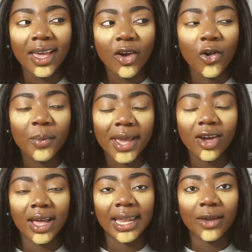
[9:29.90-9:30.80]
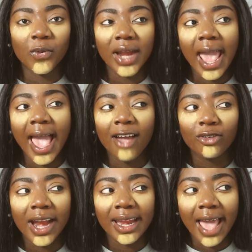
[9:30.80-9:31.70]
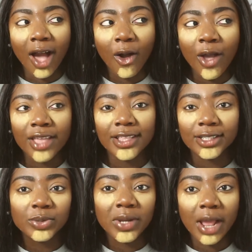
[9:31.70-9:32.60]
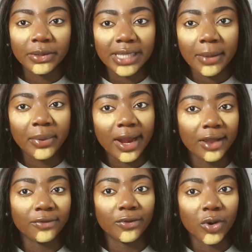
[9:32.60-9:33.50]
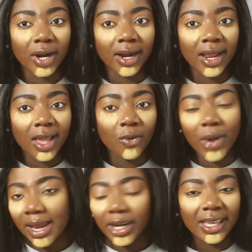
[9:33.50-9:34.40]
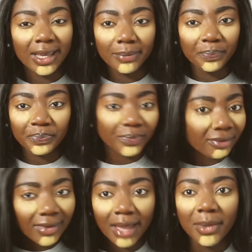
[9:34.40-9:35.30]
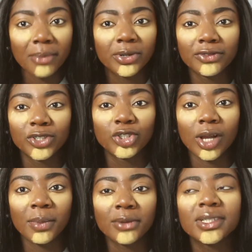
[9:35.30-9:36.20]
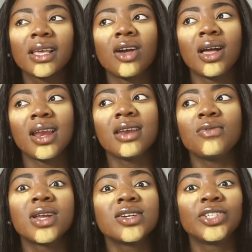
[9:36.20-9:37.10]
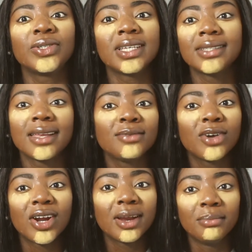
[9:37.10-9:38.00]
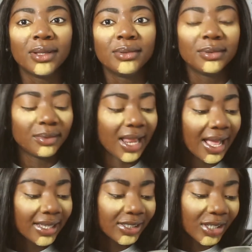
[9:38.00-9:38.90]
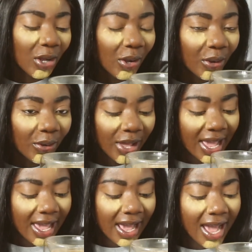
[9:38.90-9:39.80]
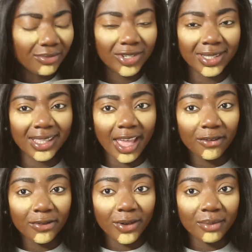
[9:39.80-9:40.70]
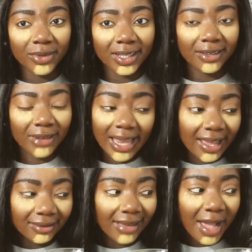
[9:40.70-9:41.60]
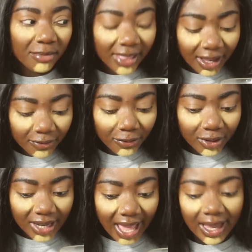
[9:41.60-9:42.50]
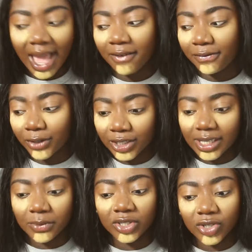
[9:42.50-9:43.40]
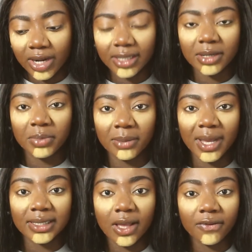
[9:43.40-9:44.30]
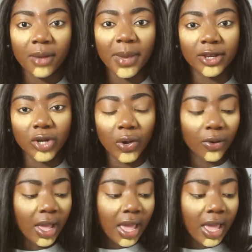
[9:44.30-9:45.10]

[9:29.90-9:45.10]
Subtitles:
oh my God, like what I have right now, this is what I was like praying for when working in my previous job, I was like, God, I don't want to do this anymore, and blah blah blah. So I'm just thankful. I'm really like, I'm thankful. Like at first I was starting to beat myself up. I know